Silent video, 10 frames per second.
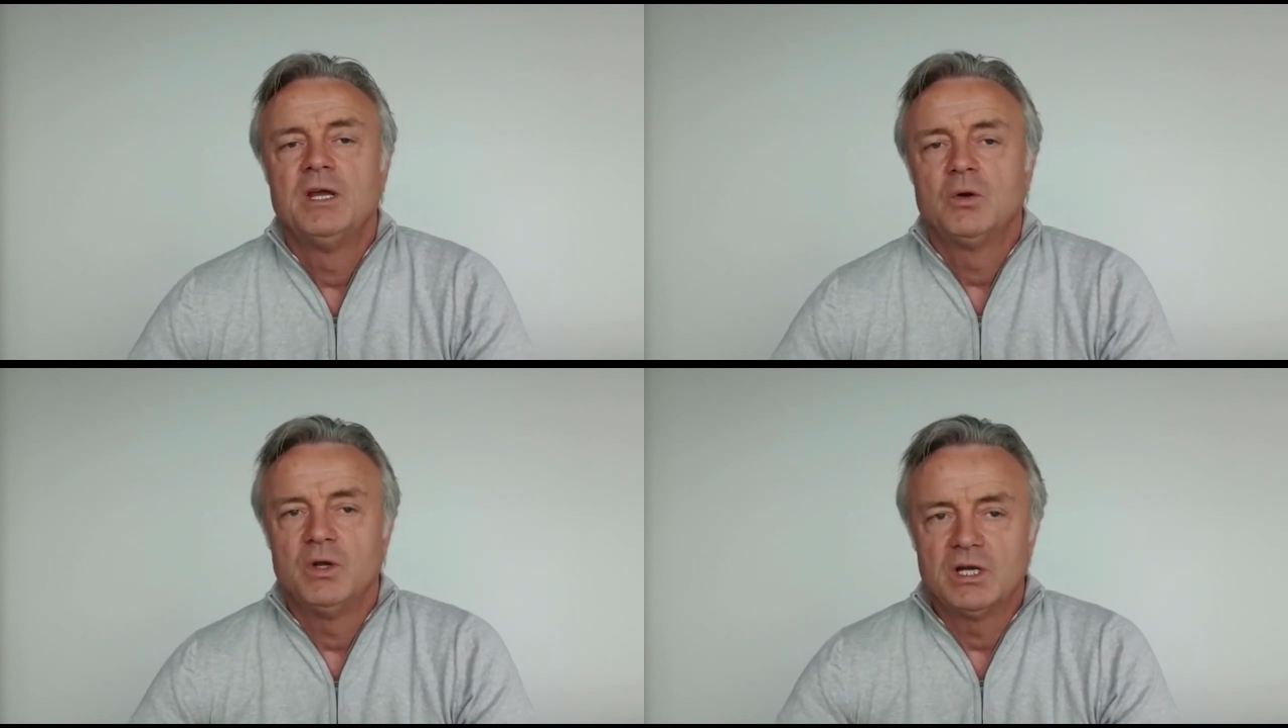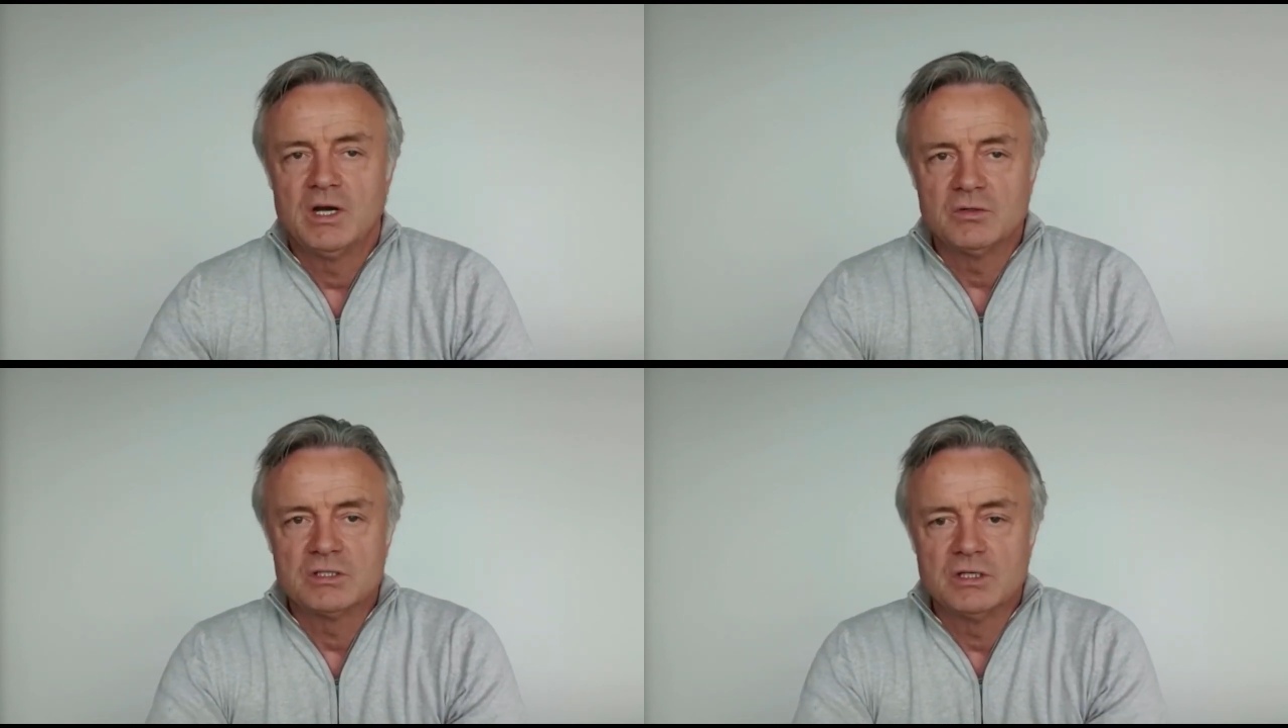Quick
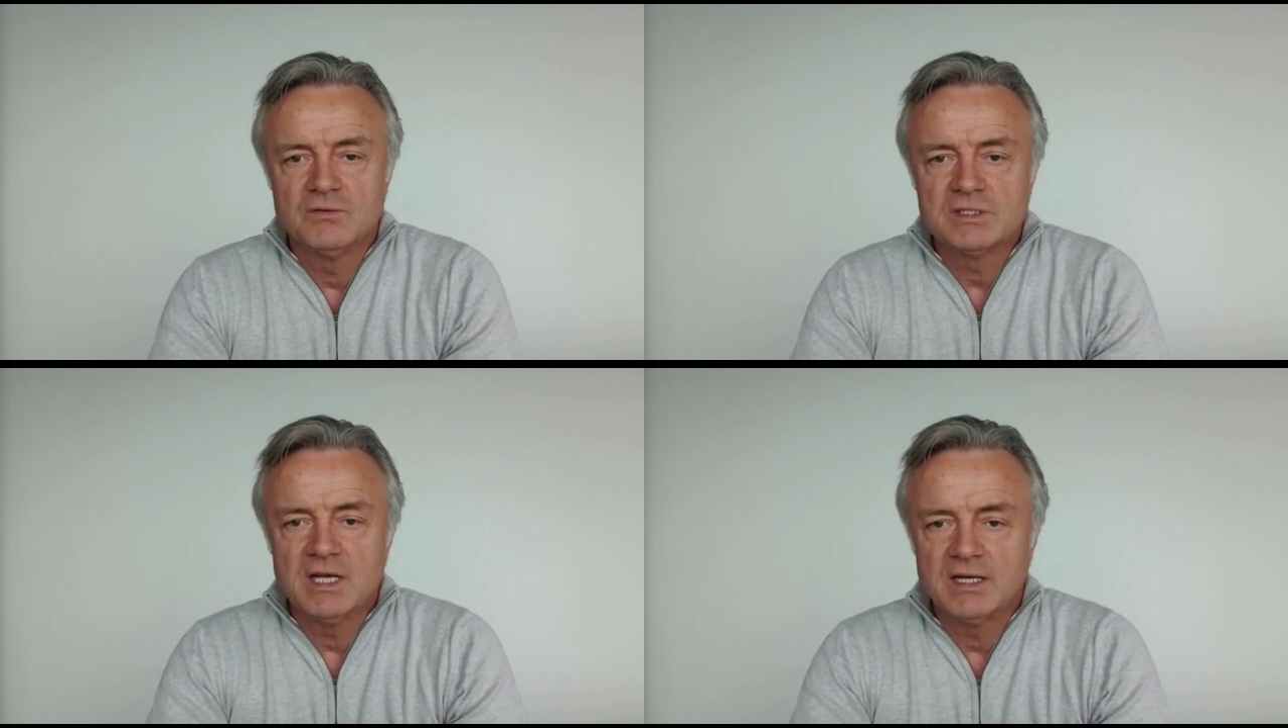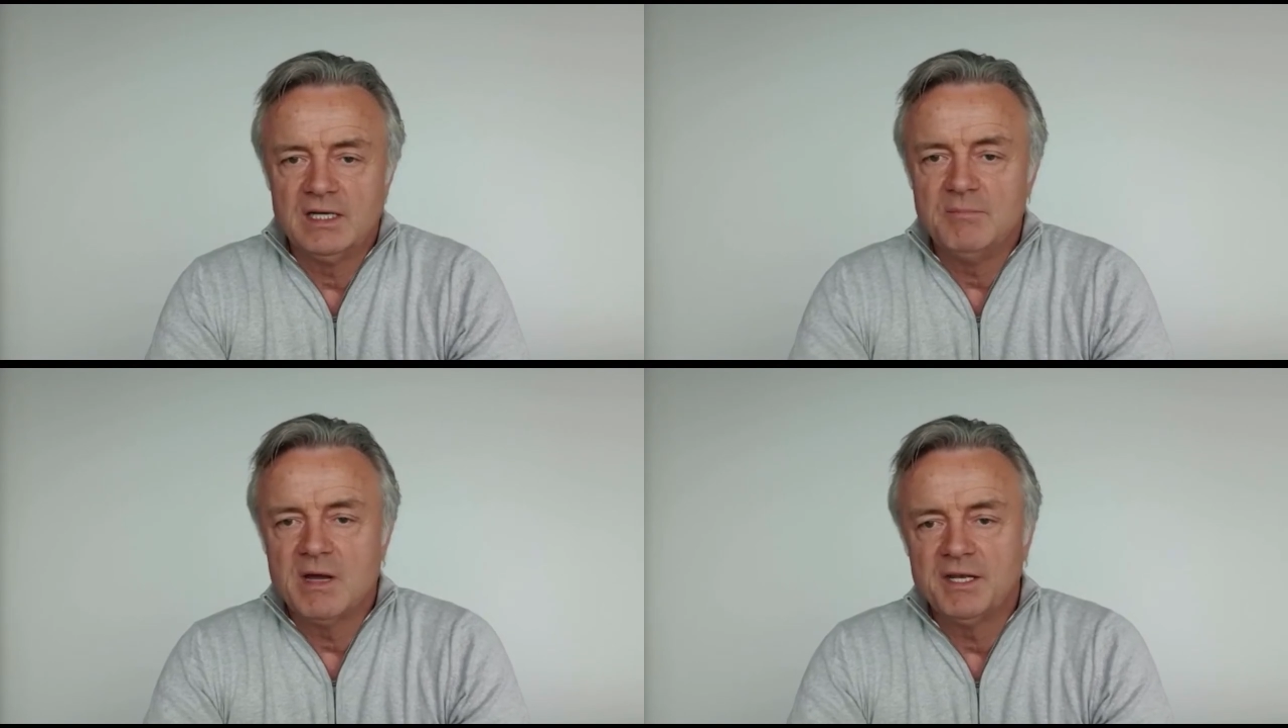Cargo Service
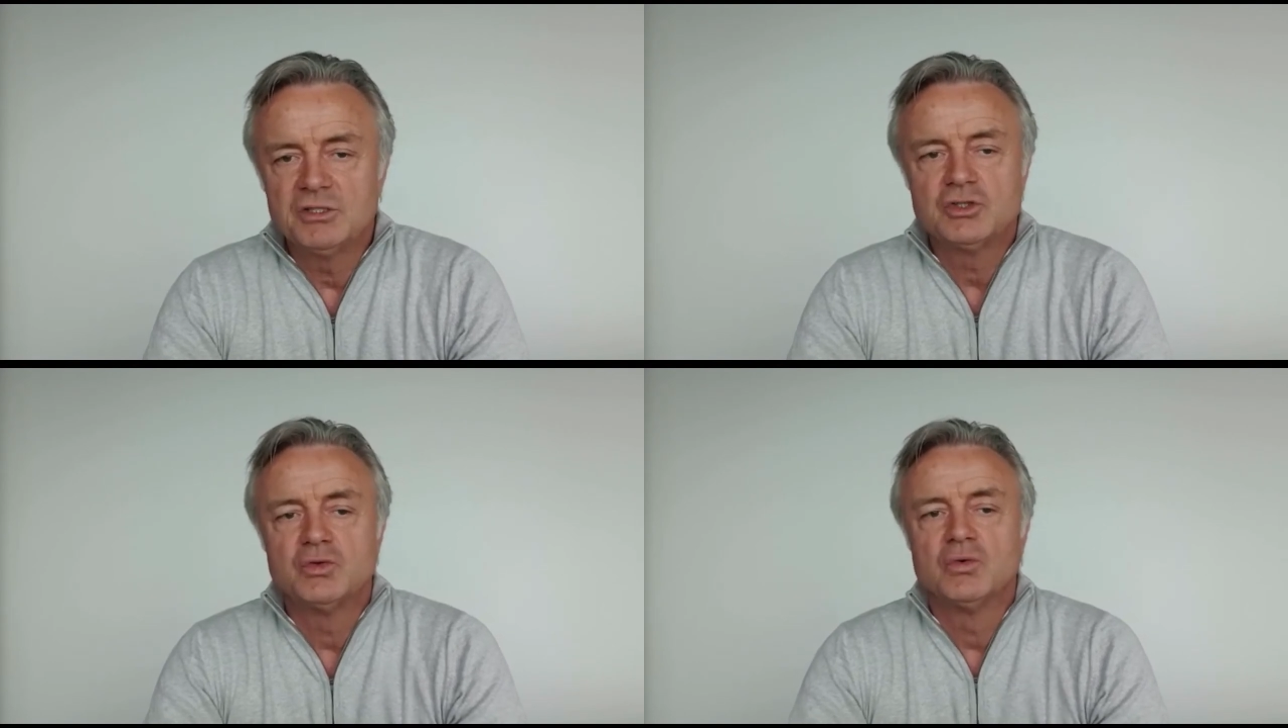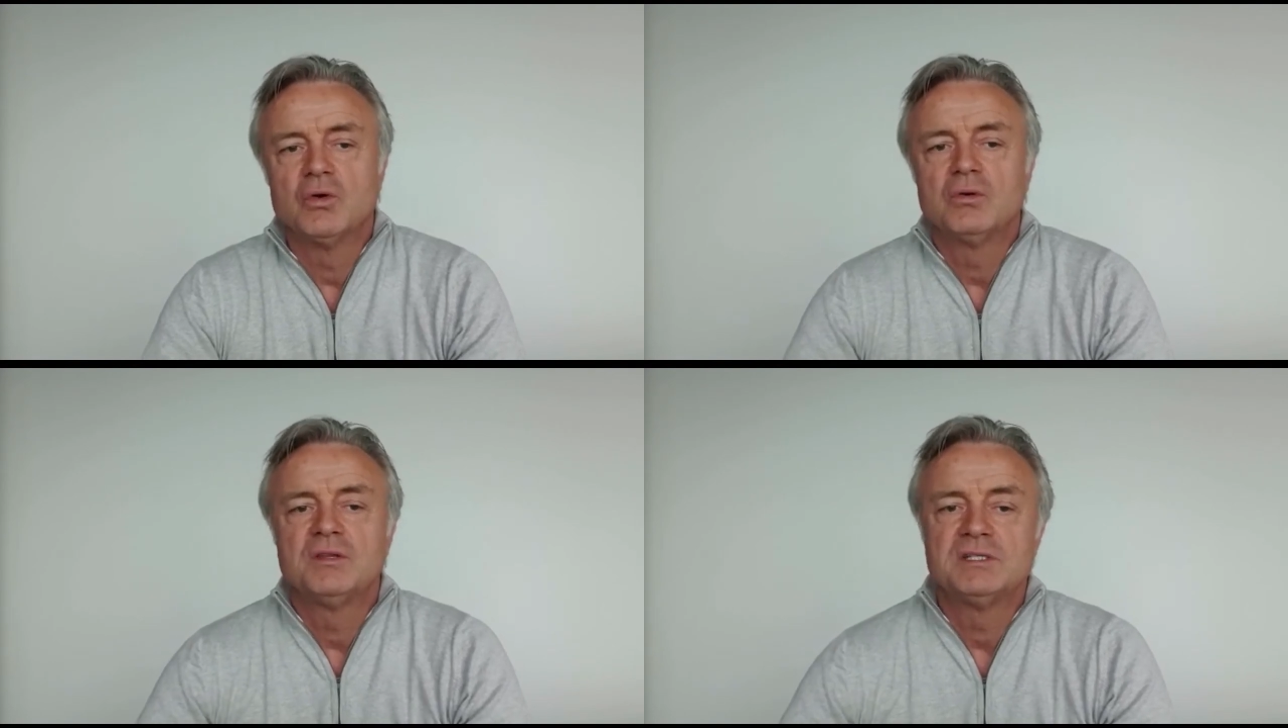luckily managed to
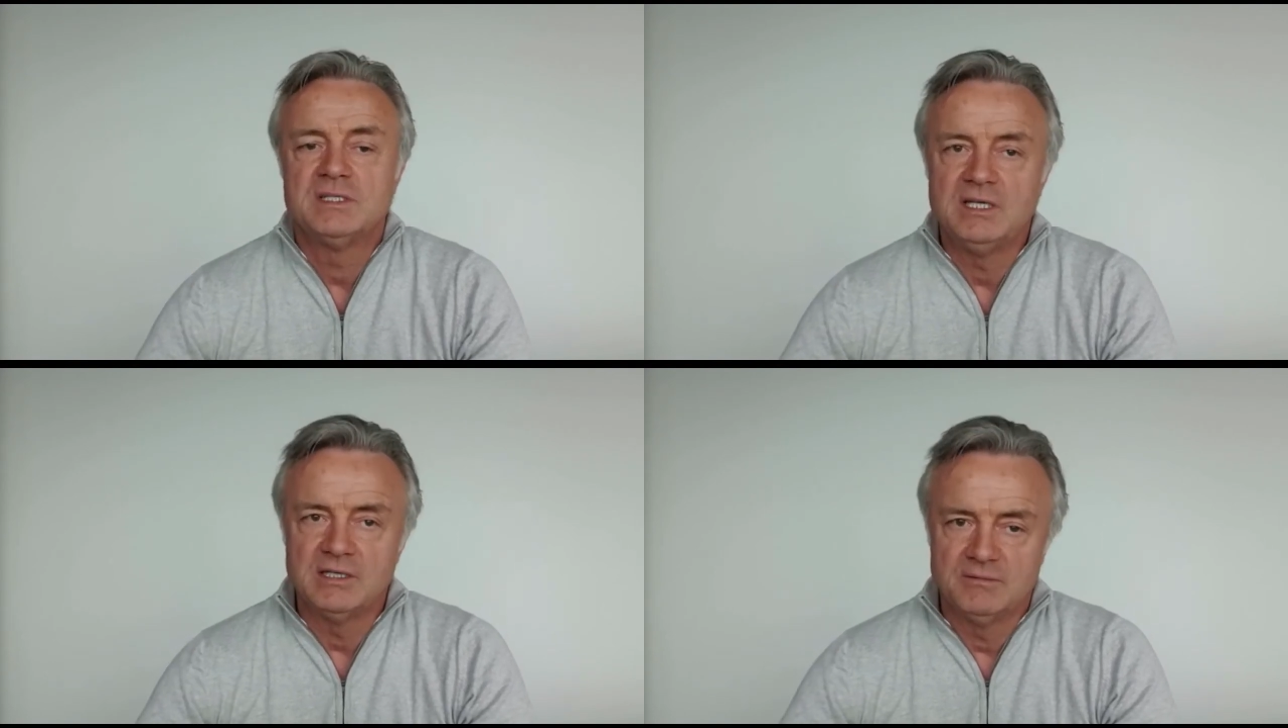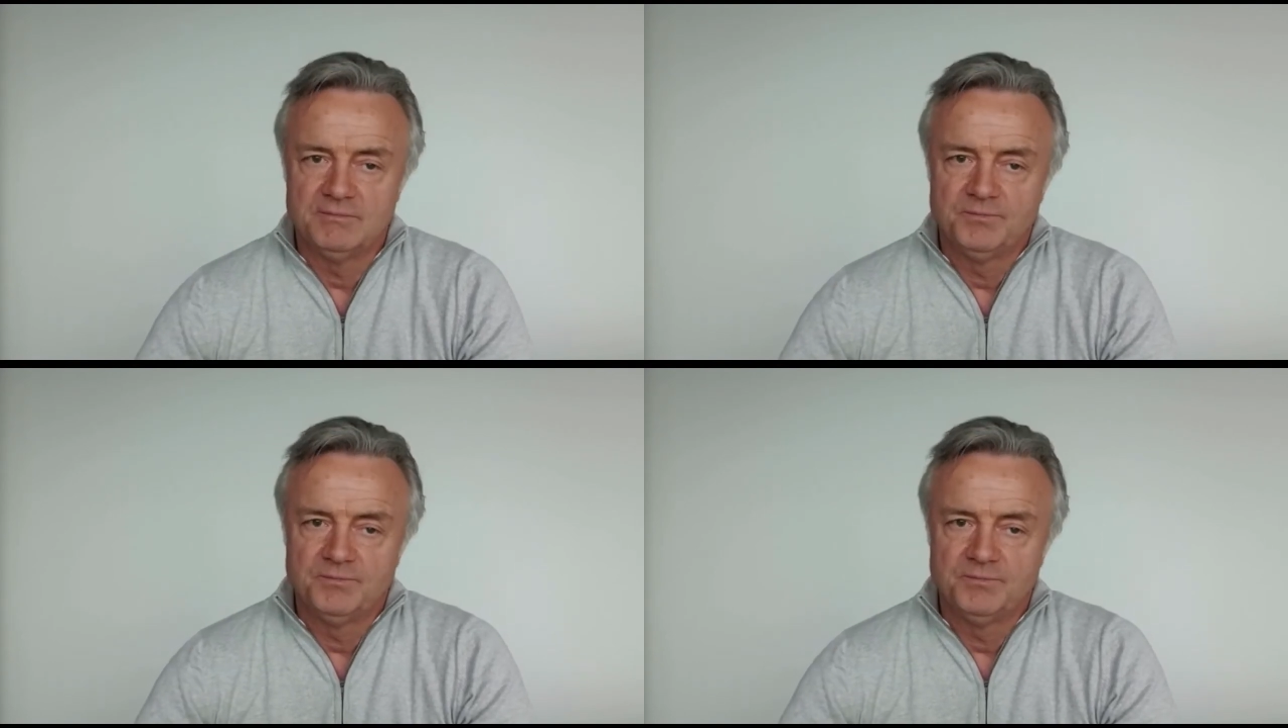grow this year.